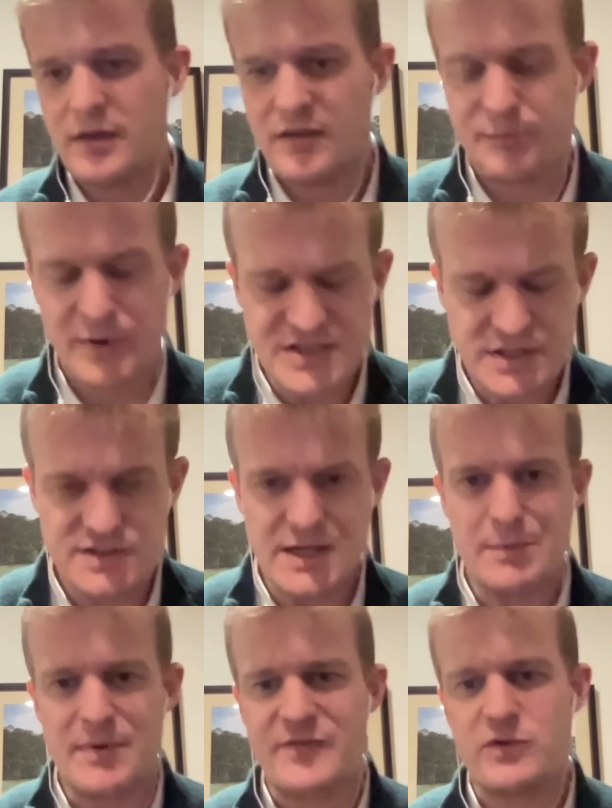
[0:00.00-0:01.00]
especially those
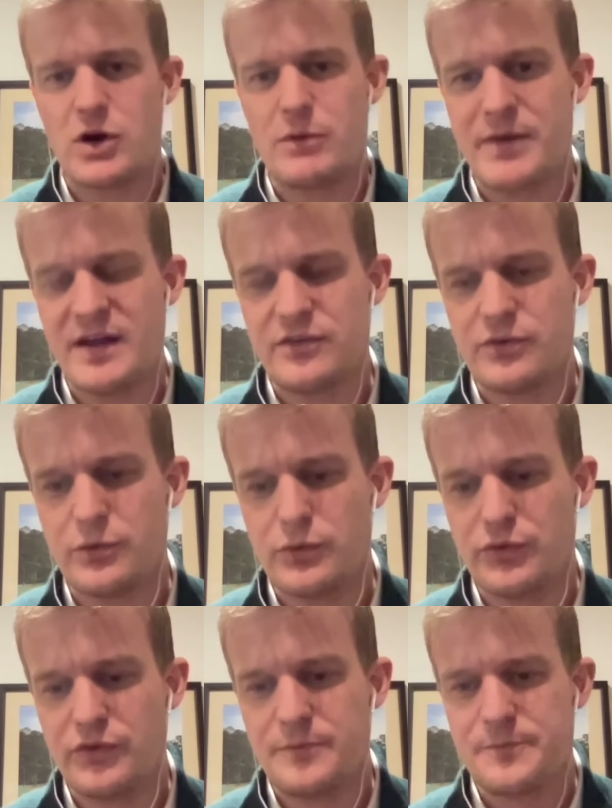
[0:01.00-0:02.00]
coming back from combat
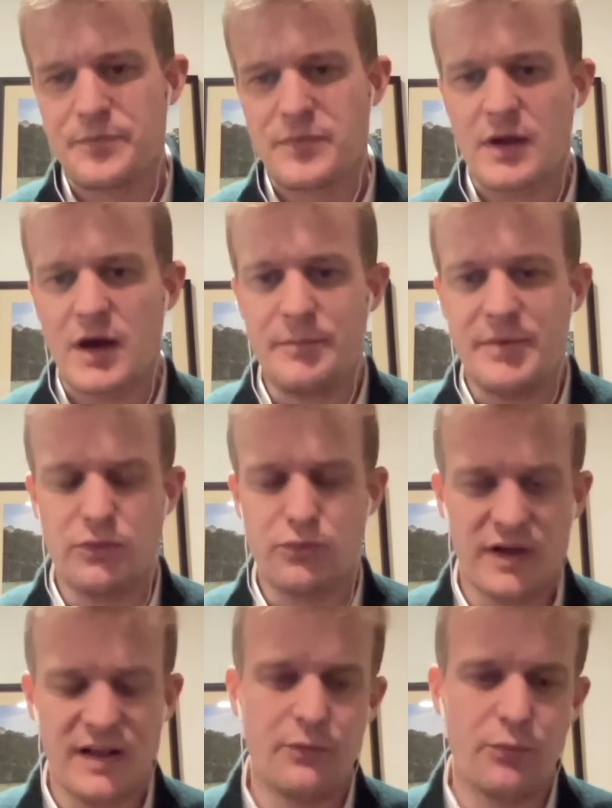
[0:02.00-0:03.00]
tours, are being
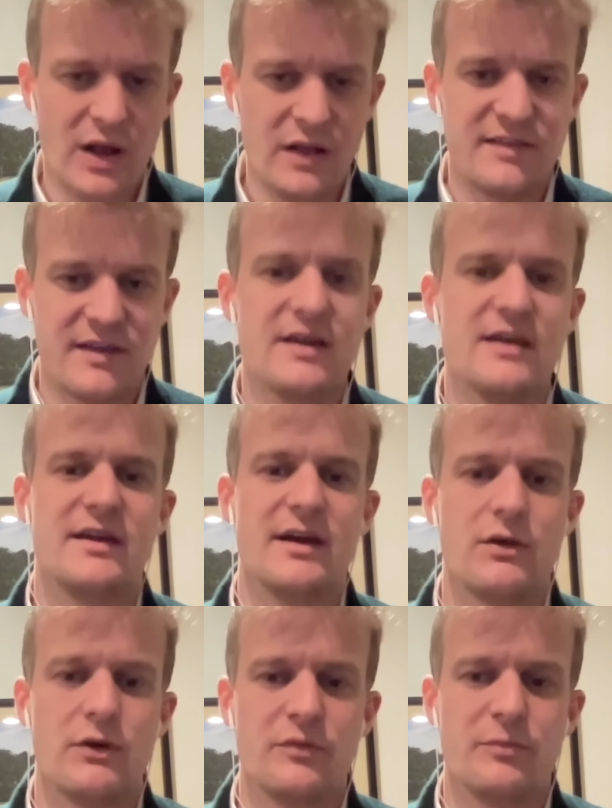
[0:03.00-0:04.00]
really well taken
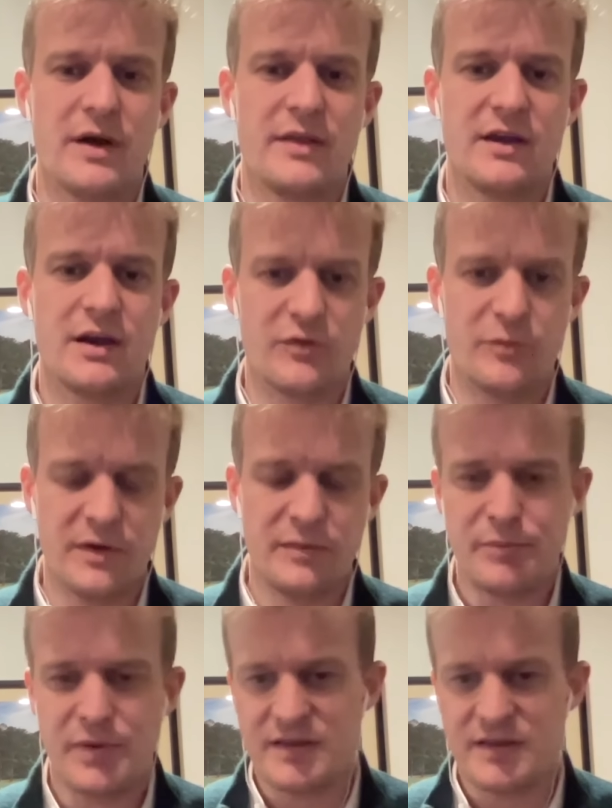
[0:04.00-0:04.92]
care of by the government, by the